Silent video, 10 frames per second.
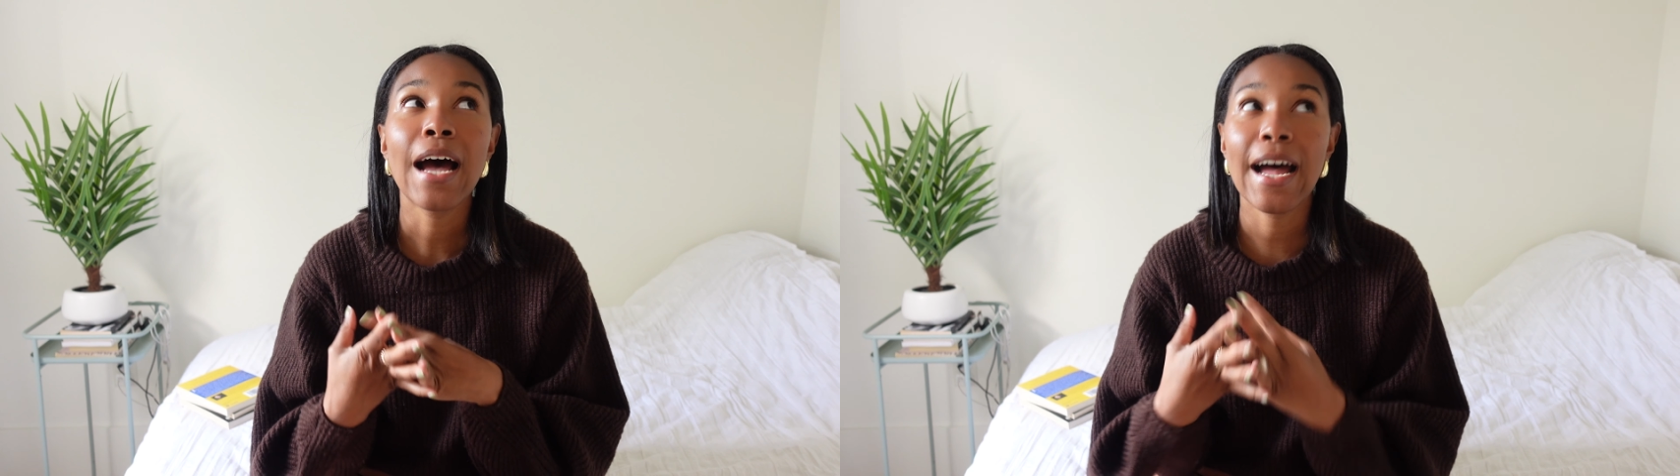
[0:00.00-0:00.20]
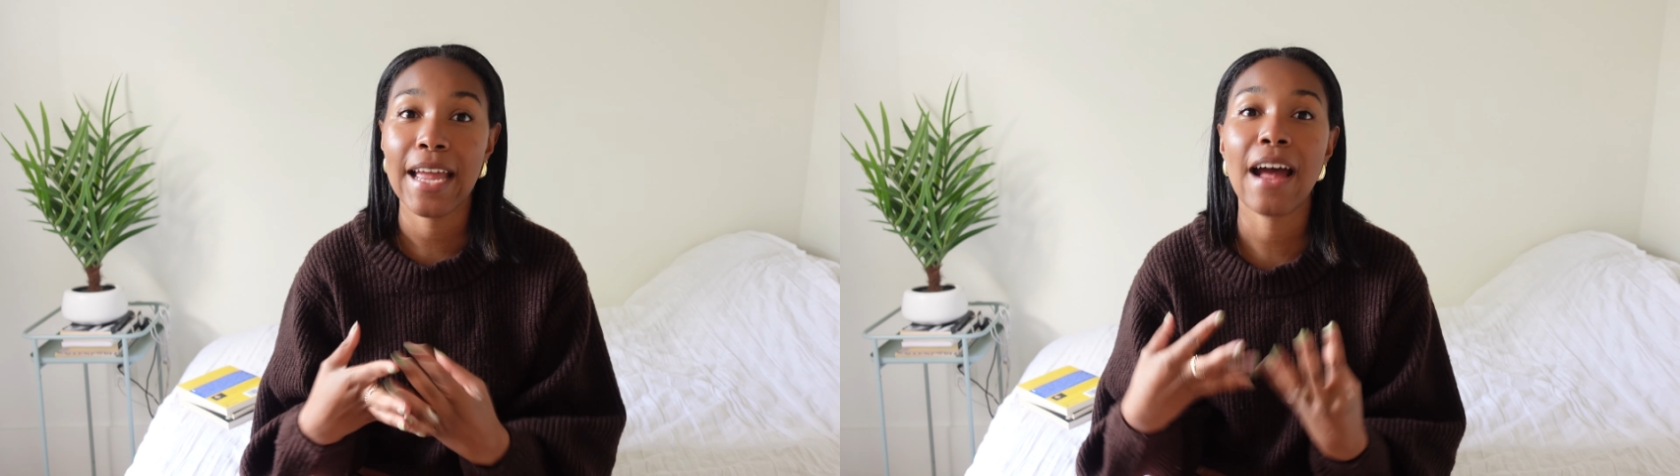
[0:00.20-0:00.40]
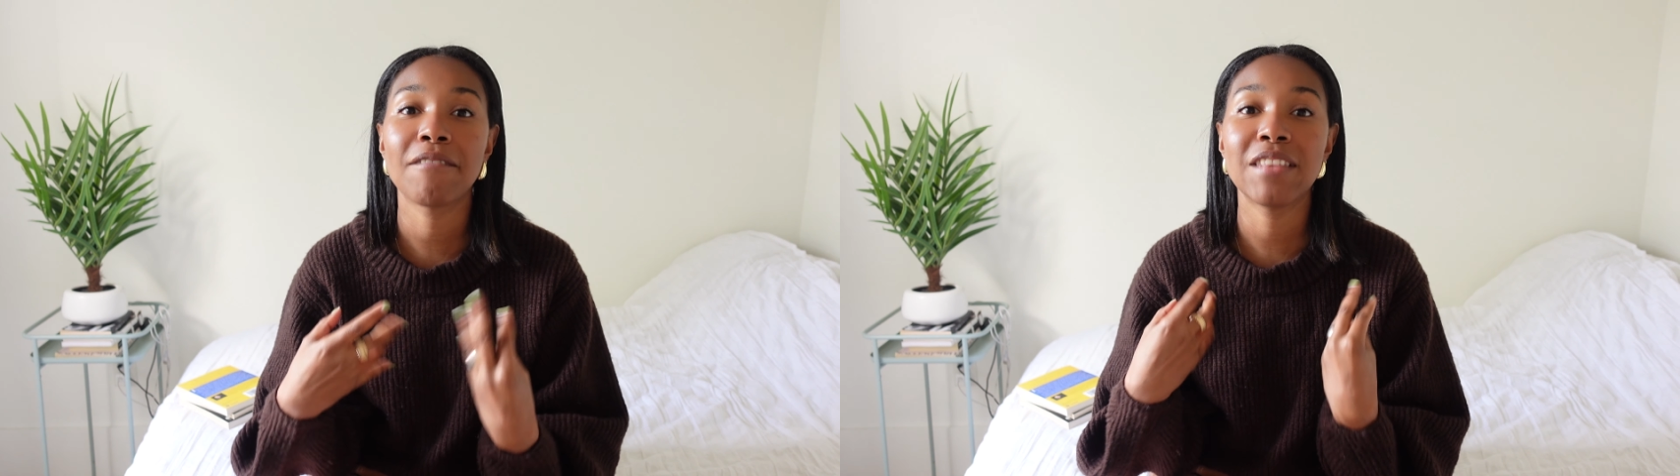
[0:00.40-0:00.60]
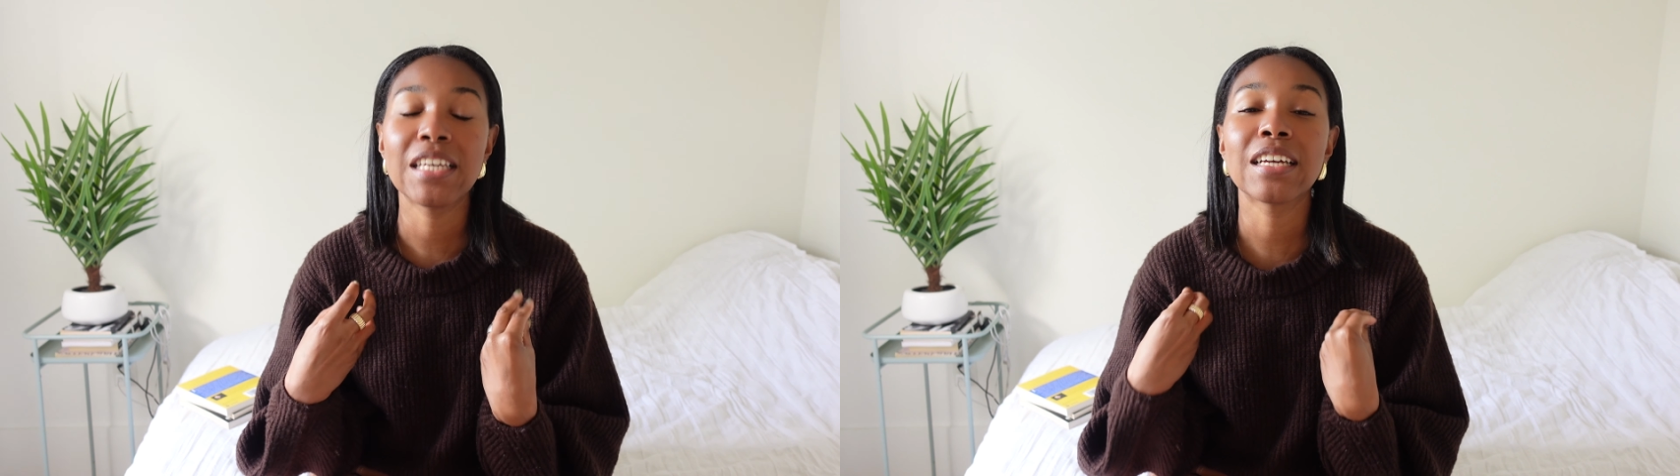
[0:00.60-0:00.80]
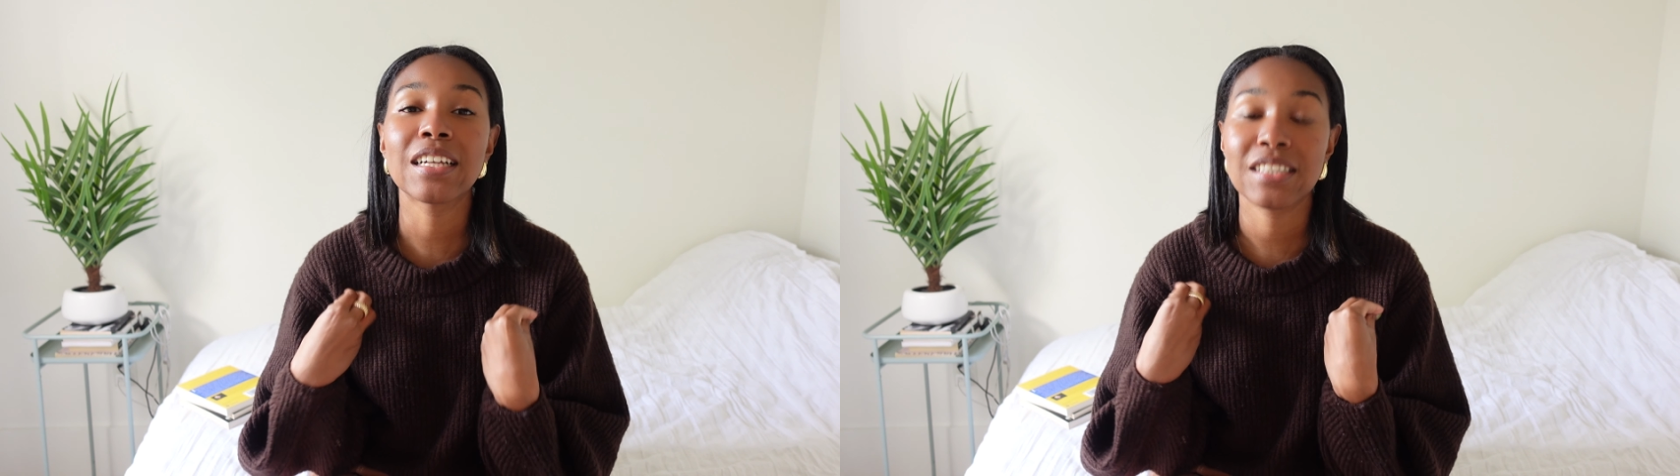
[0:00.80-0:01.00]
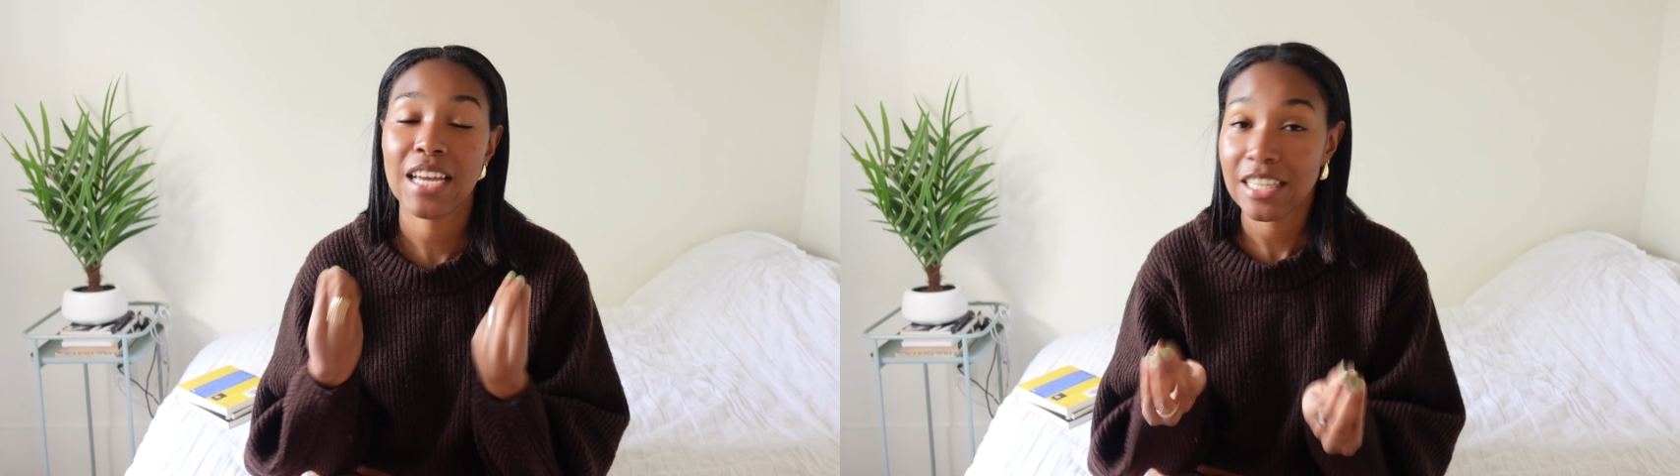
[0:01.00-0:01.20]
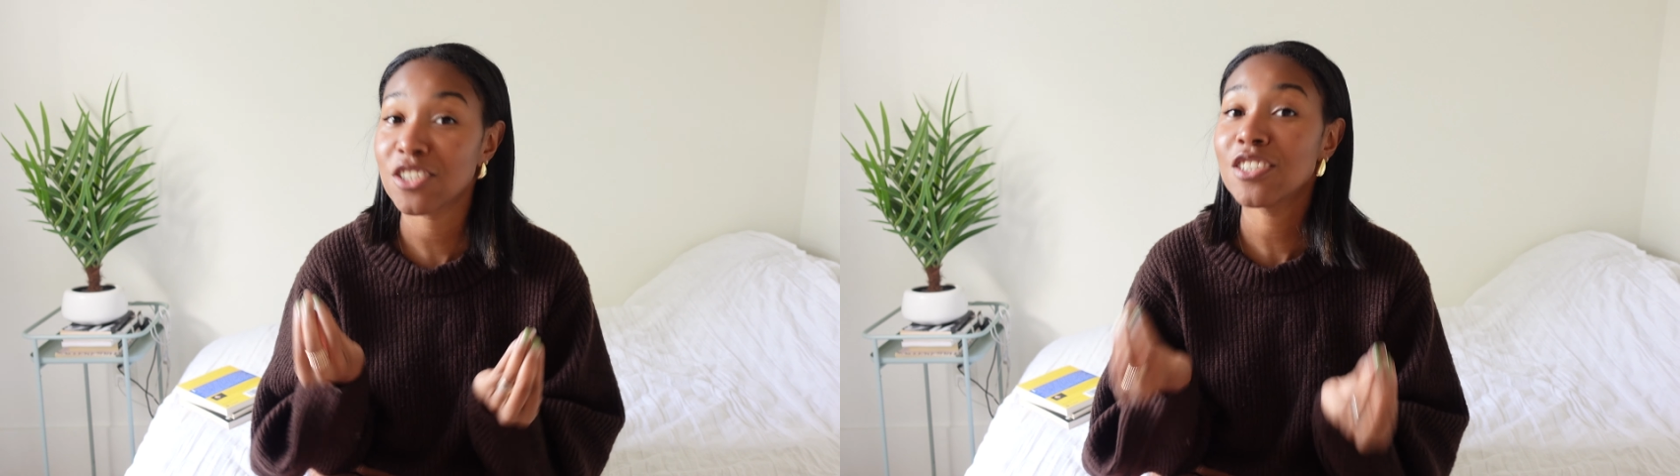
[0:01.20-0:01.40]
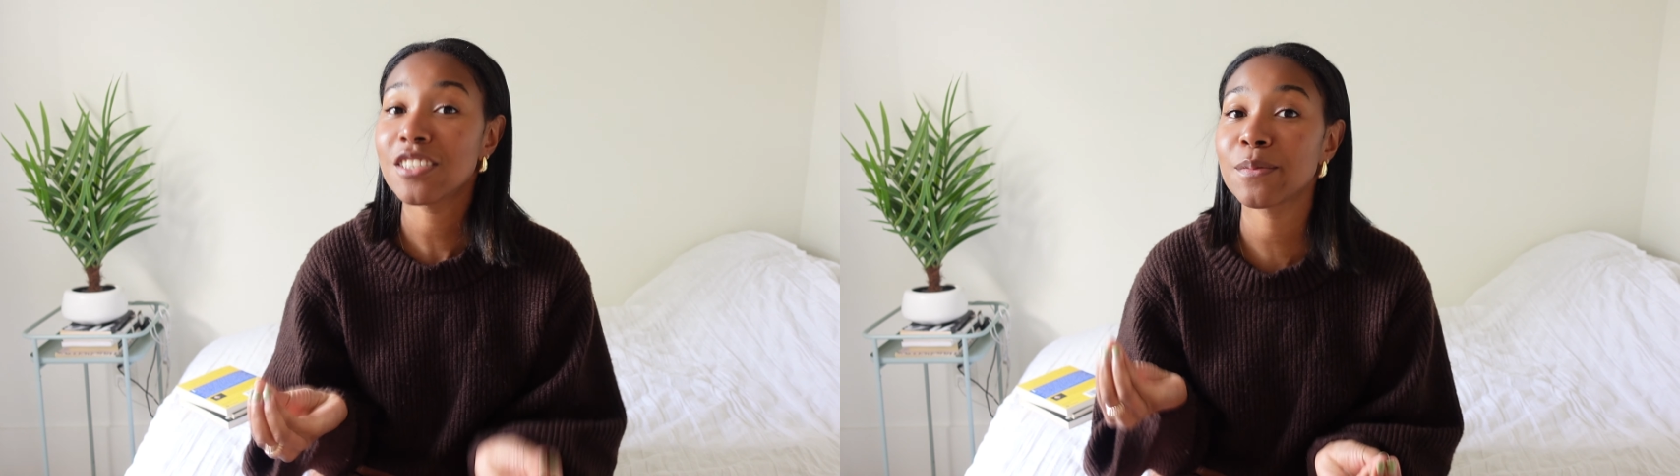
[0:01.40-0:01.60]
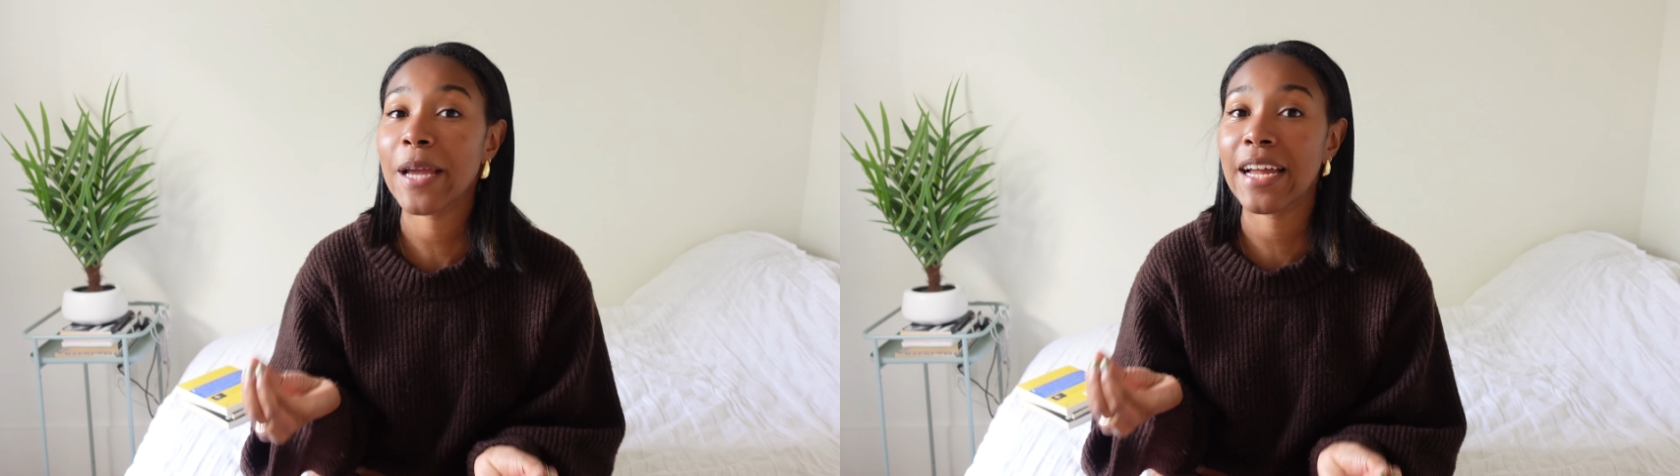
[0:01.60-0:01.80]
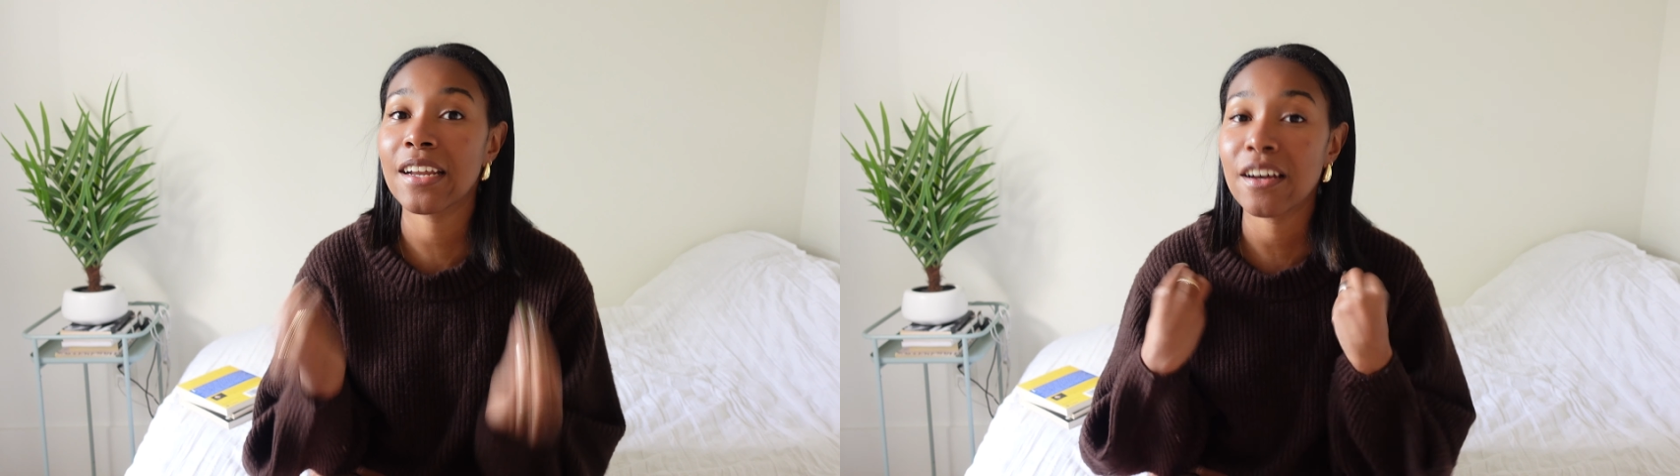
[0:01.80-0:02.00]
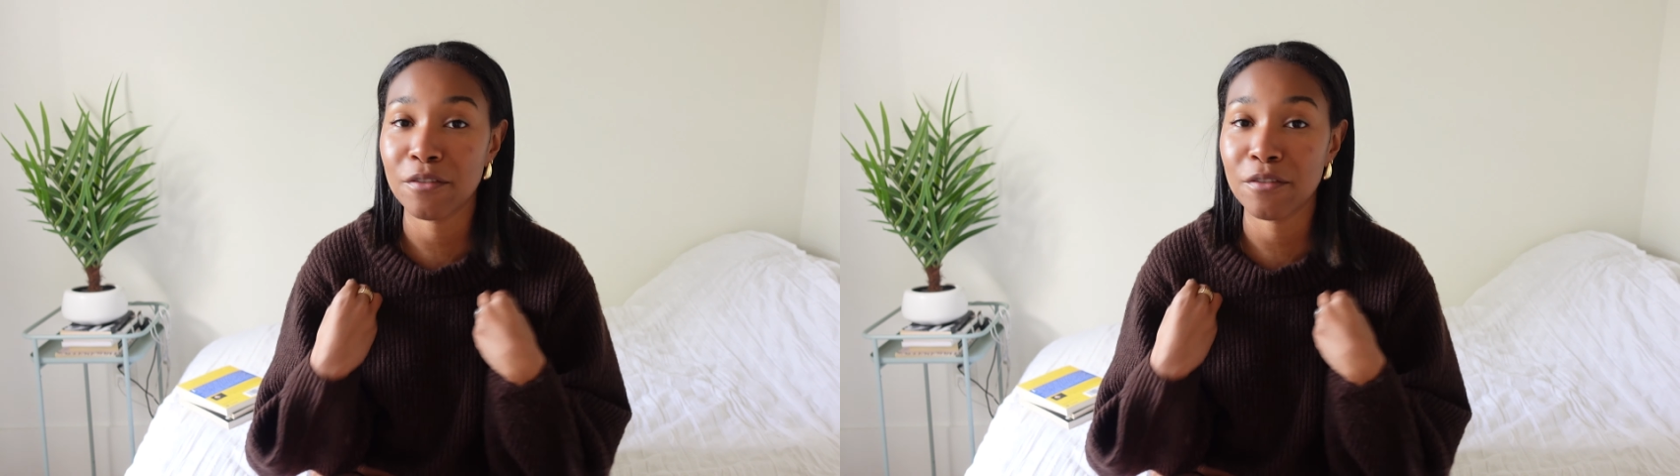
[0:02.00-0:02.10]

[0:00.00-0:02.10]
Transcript: I have the attention span